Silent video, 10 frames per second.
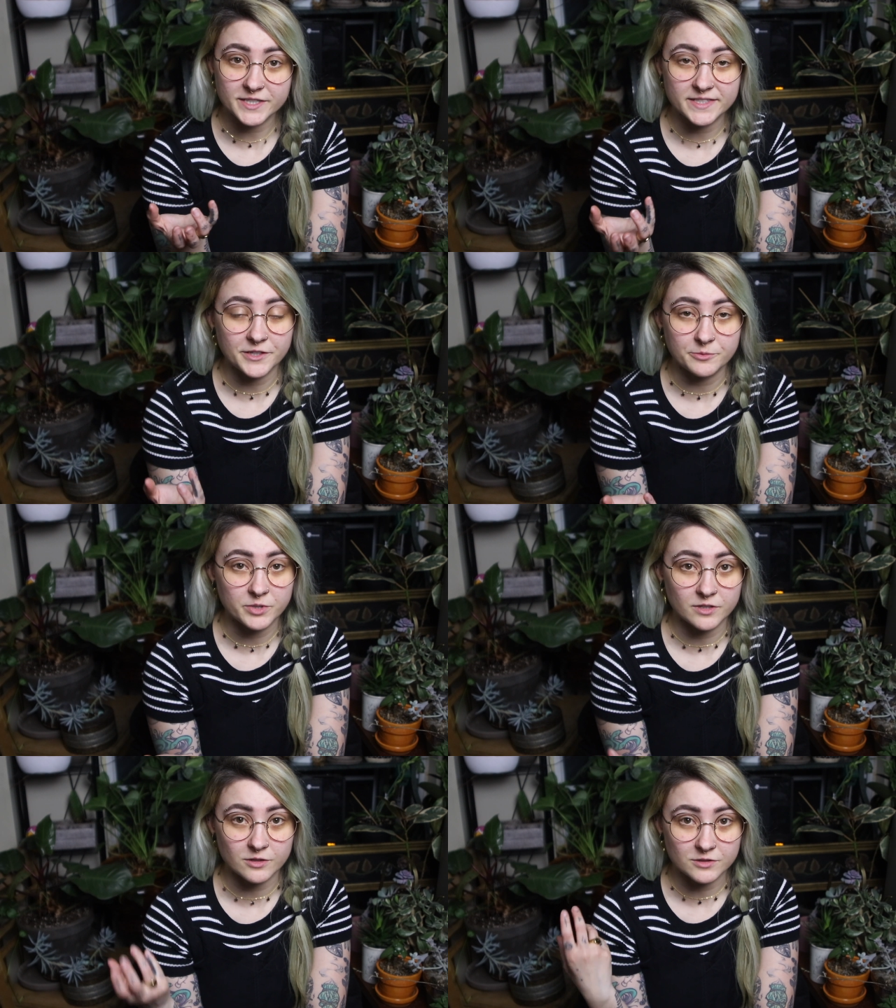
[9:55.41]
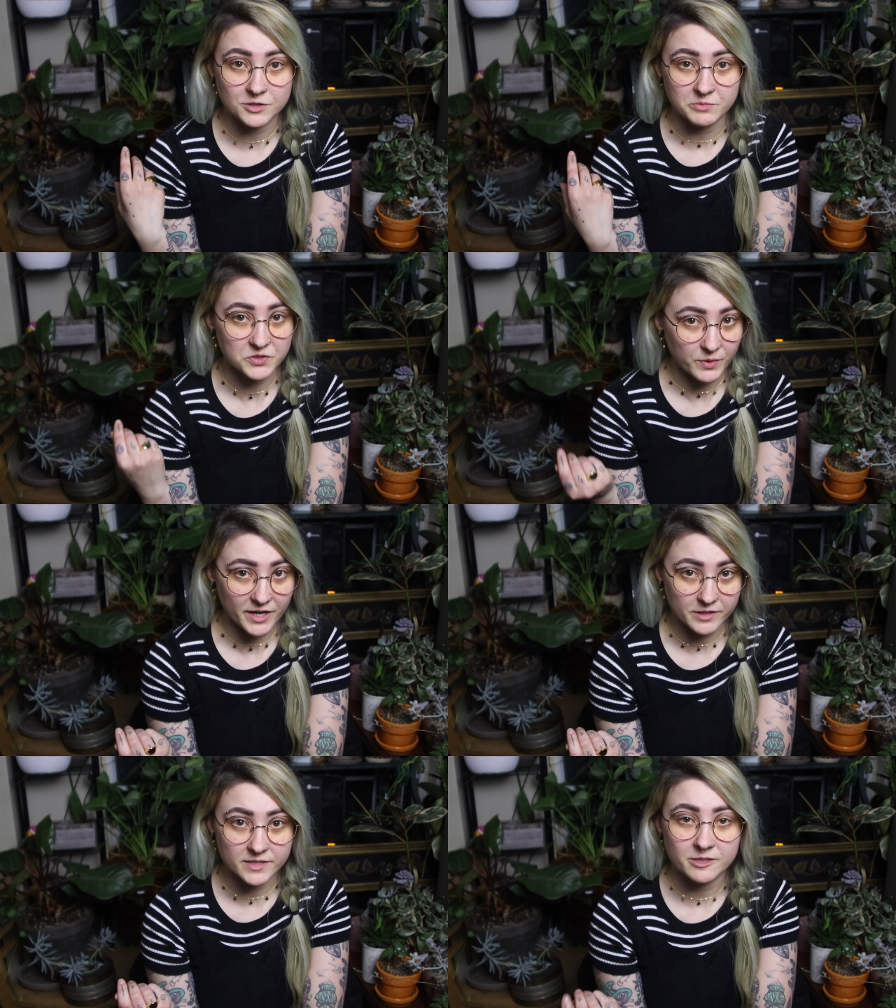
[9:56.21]
Say you put a little too much
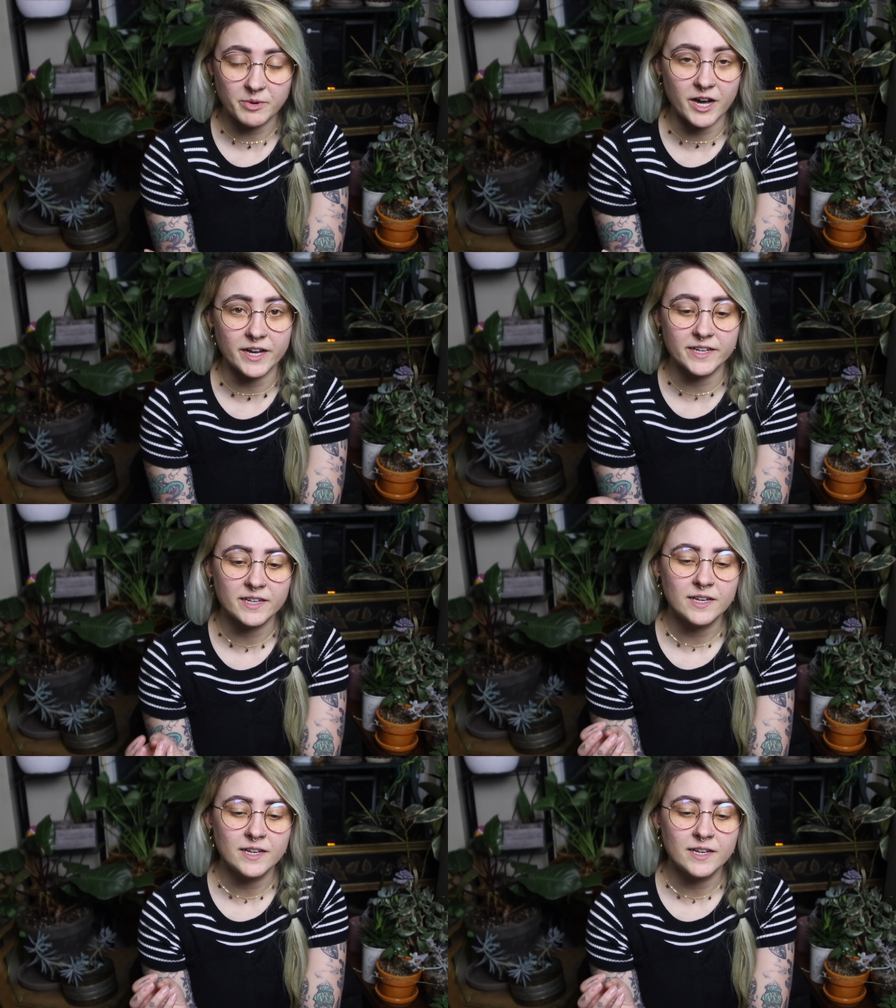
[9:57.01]
water in the pot,